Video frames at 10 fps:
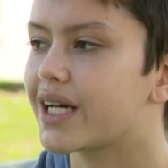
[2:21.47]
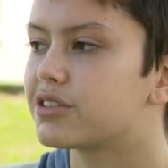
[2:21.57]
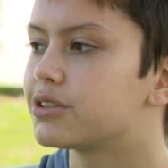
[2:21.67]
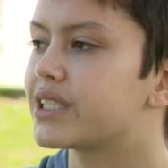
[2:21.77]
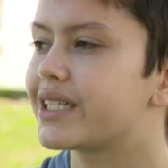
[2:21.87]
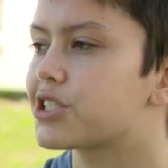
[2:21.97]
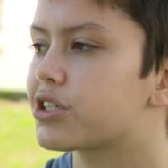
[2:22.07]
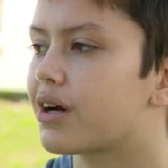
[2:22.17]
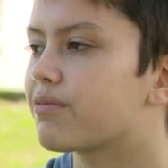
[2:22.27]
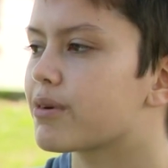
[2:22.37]
I don't think it
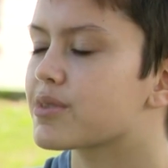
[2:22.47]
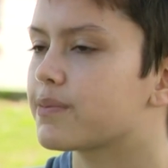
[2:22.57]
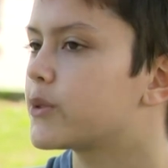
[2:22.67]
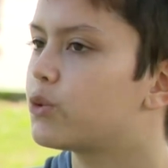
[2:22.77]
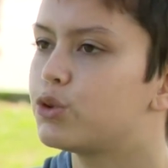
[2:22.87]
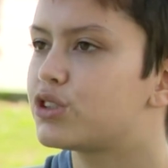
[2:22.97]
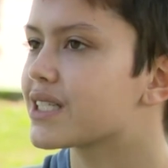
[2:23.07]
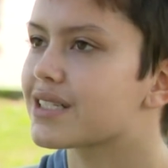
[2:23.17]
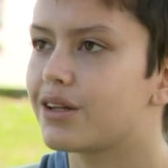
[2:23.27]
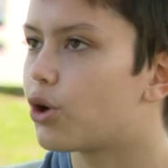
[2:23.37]
should come from someone who
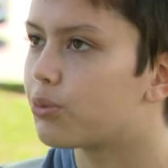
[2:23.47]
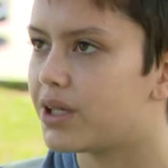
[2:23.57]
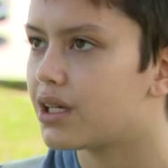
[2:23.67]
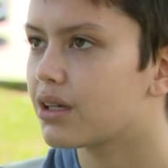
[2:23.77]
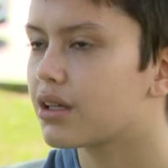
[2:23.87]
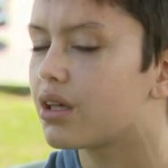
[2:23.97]
doesn't know me.